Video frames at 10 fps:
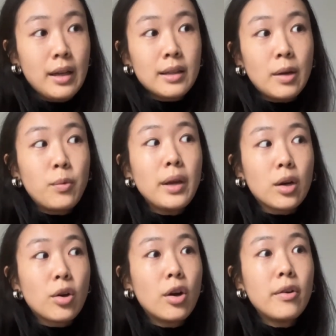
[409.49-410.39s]
that we are
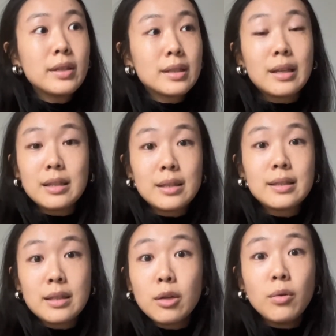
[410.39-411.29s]
currently
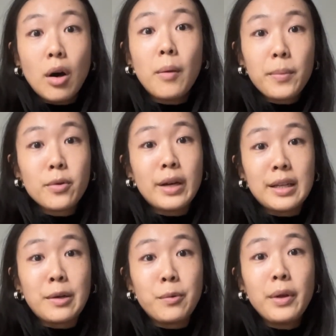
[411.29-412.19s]
still
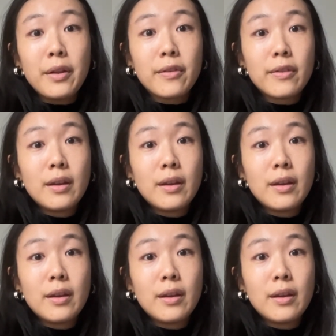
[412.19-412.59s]
operating with,